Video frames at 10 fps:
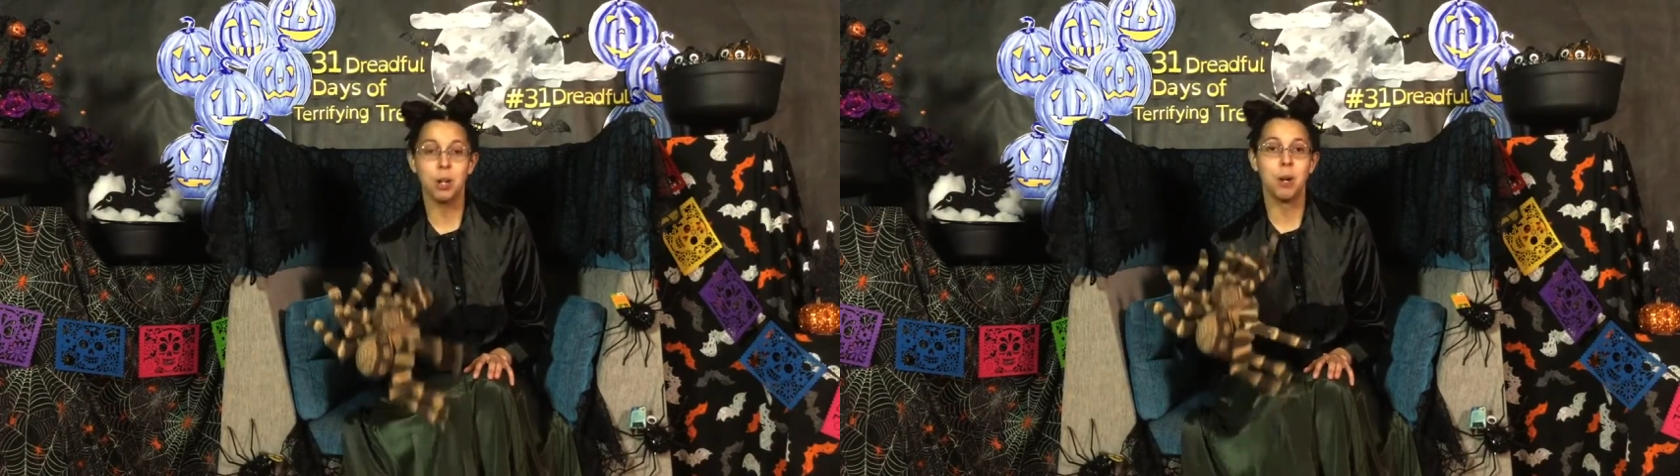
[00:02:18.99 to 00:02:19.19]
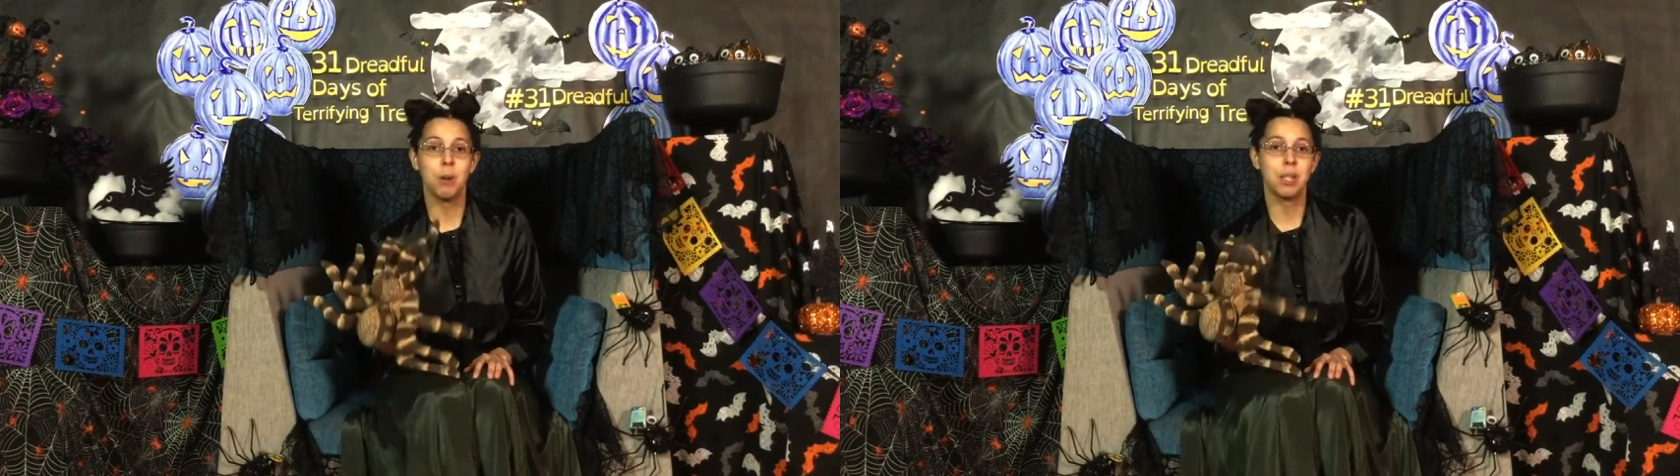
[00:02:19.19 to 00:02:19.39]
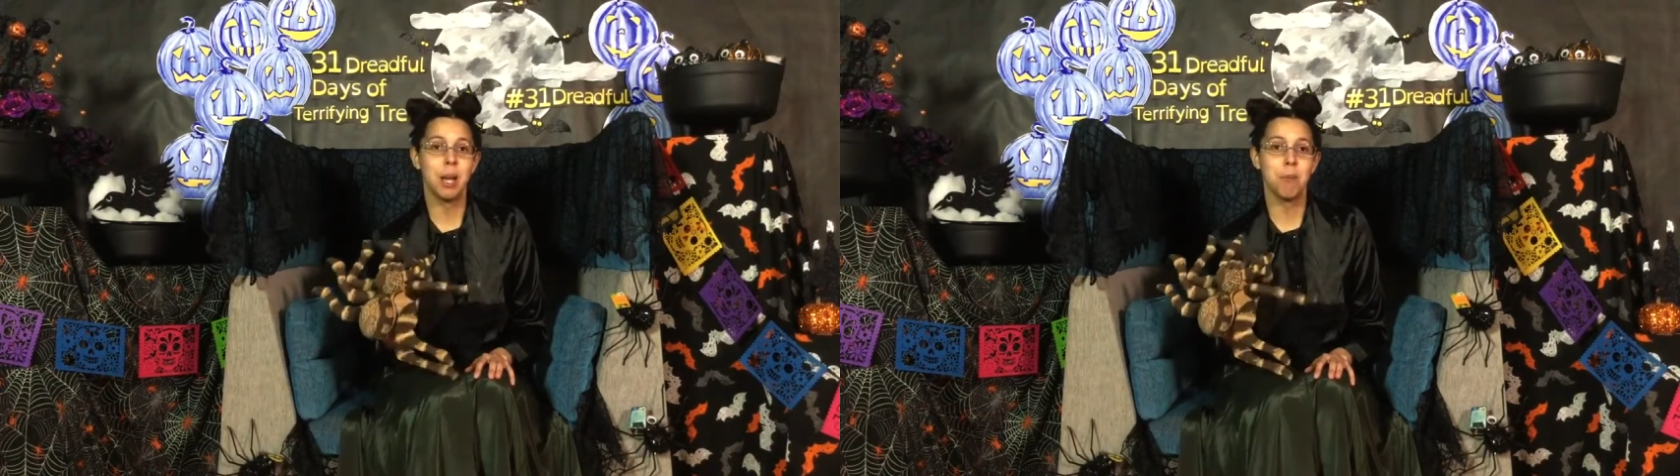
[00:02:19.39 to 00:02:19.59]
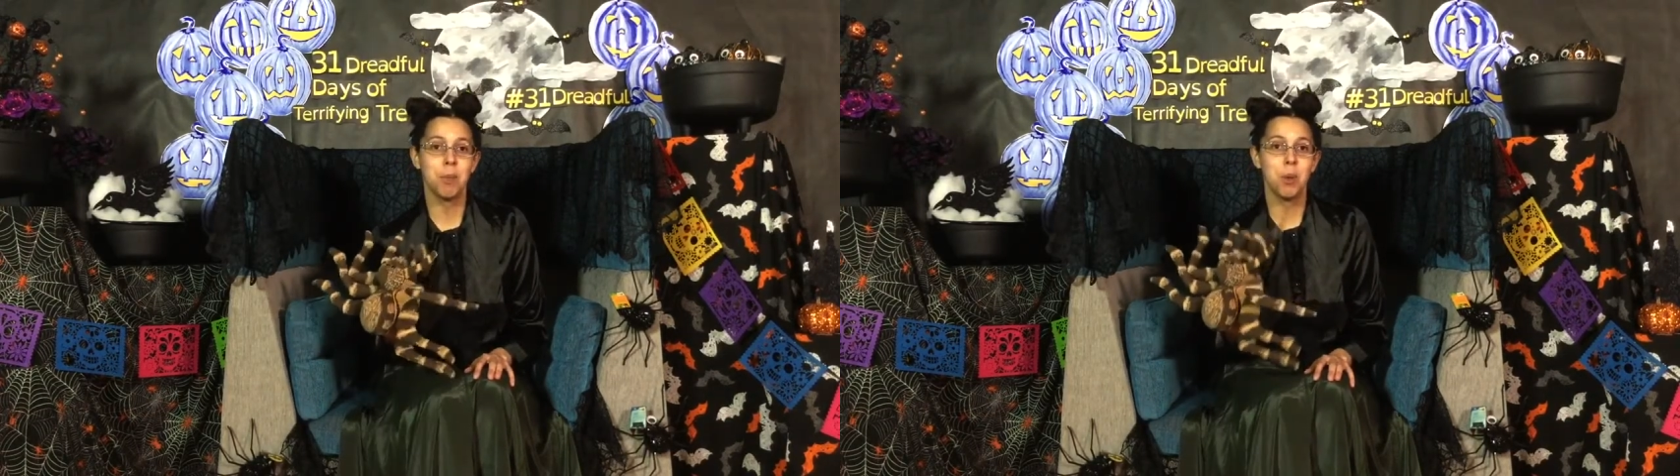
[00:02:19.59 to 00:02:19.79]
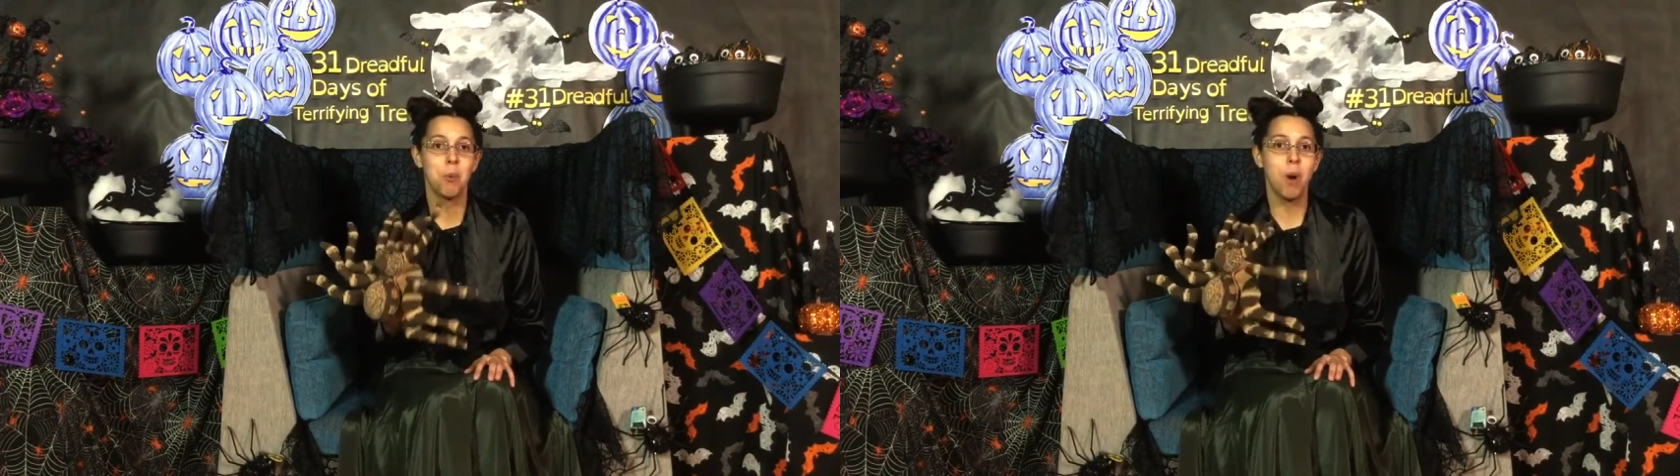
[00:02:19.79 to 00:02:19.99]
goes
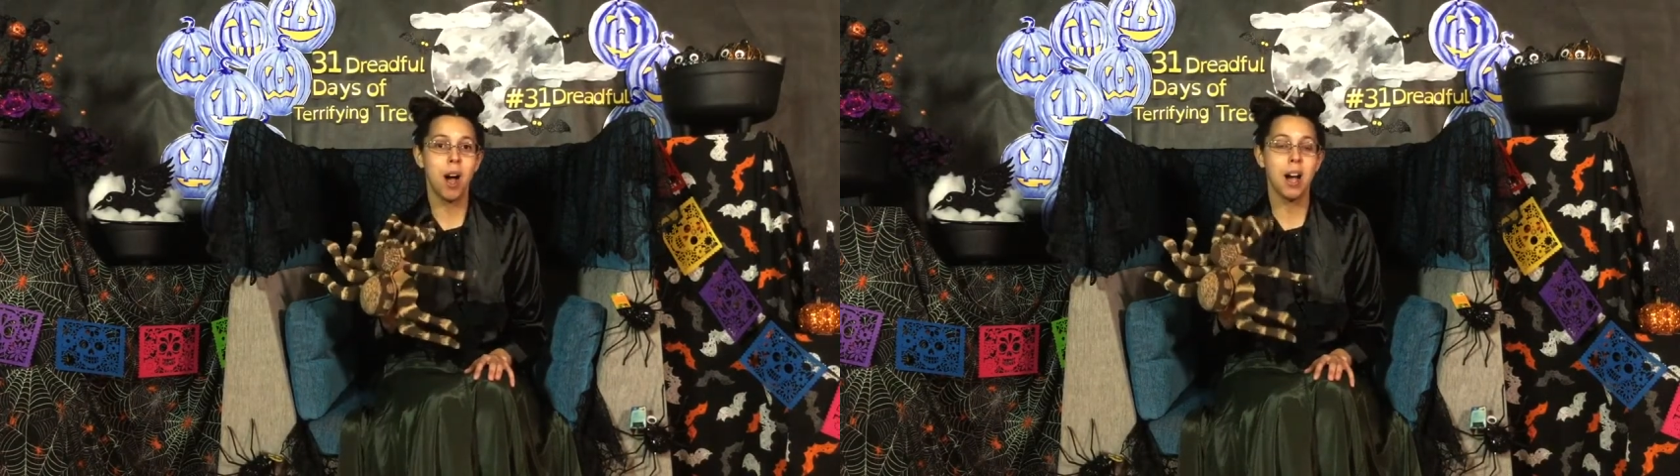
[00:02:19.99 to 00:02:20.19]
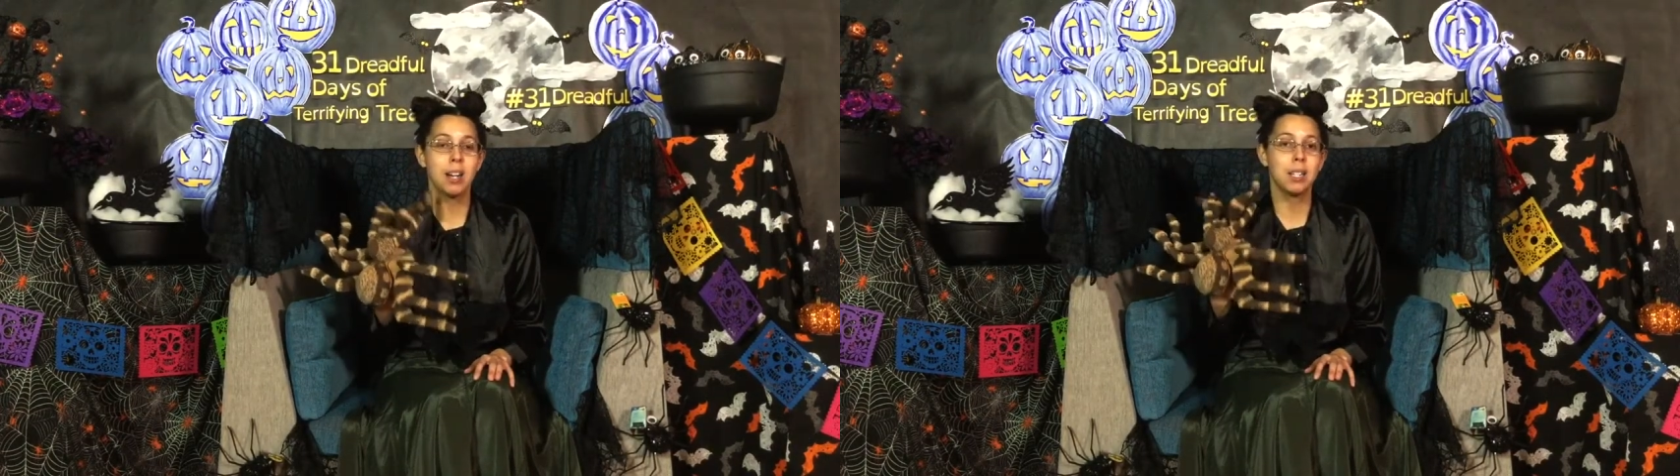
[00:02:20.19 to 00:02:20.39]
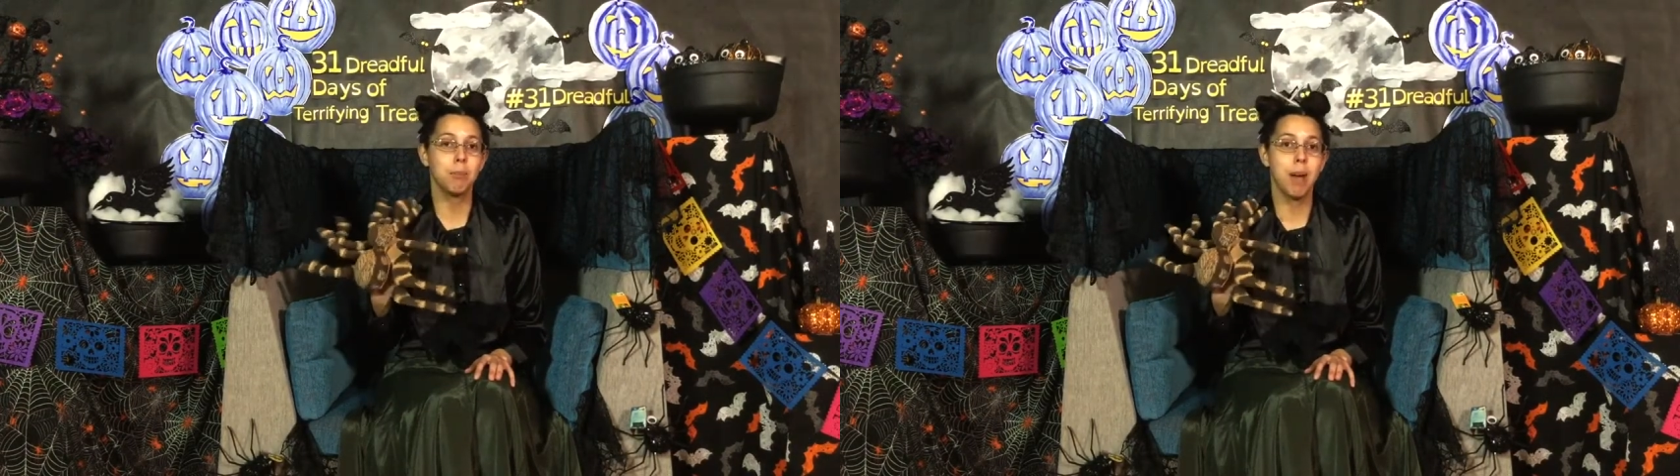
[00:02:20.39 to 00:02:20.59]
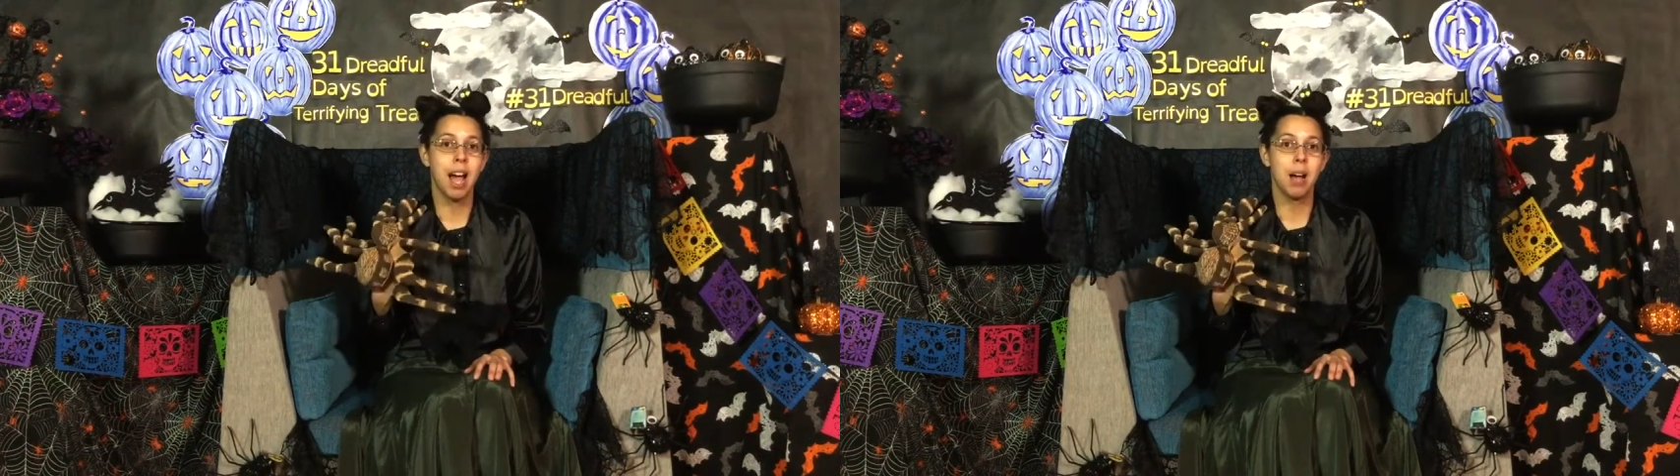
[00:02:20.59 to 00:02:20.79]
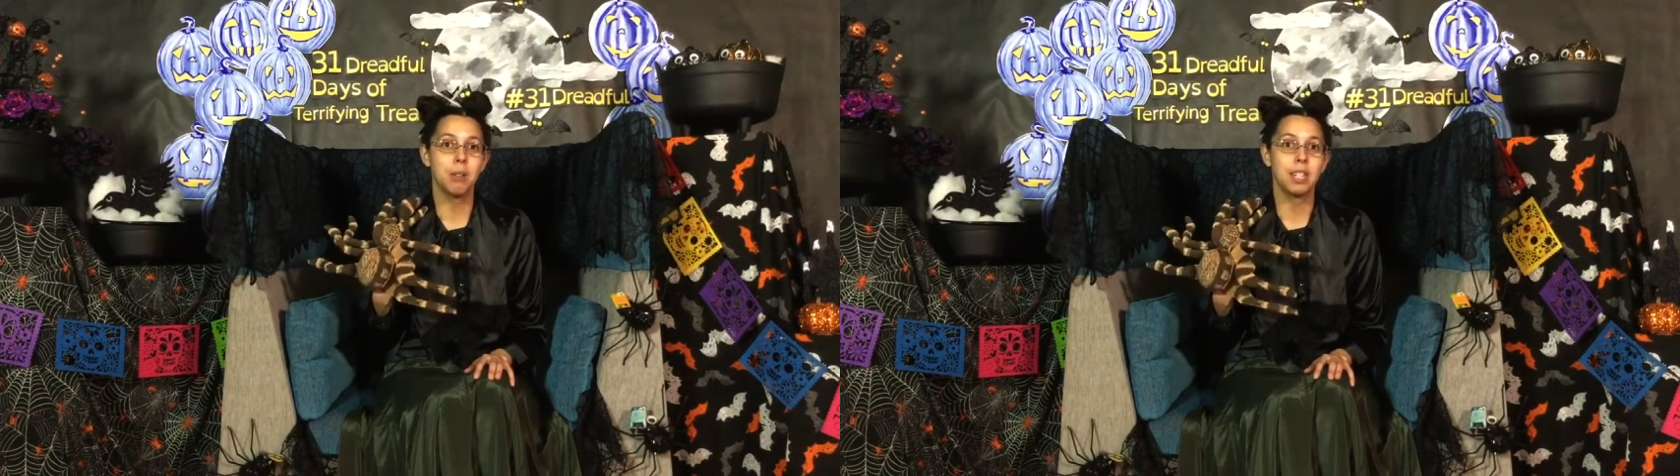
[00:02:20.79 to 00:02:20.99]
up the water
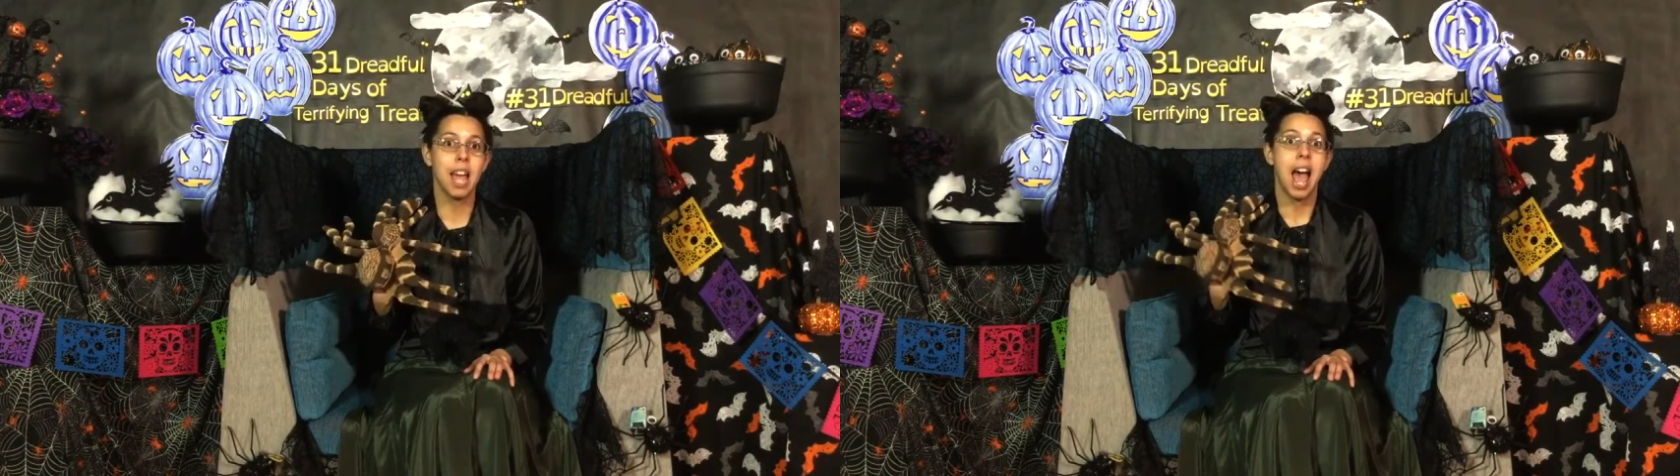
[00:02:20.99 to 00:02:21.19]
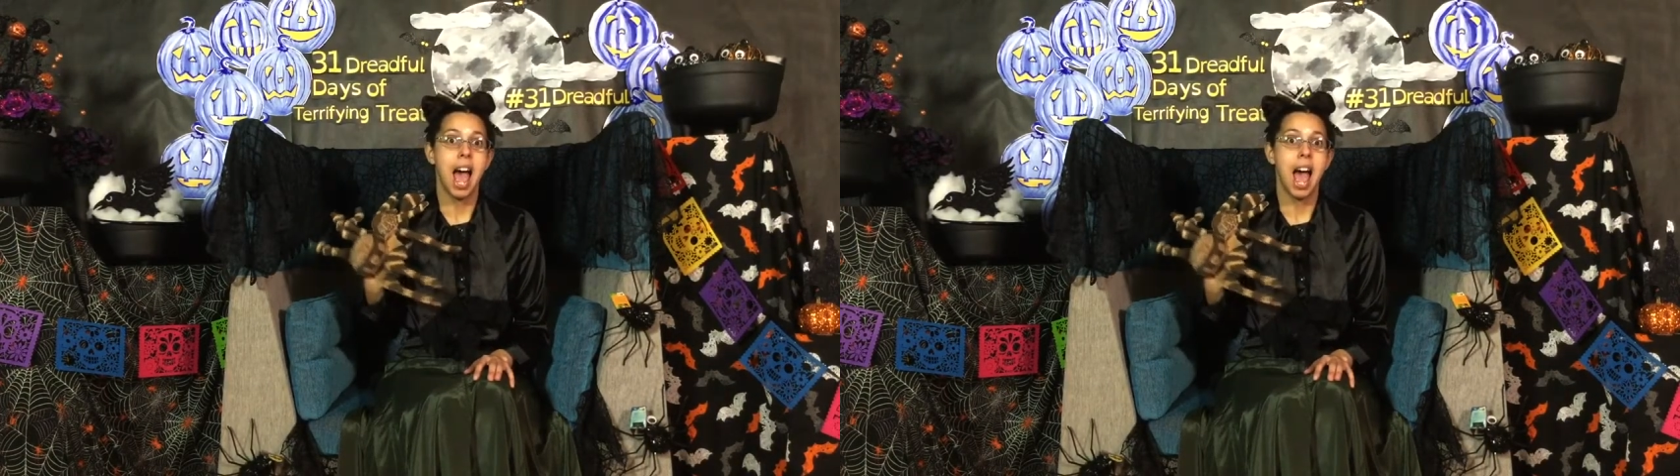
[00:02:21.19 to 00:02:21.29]
spout.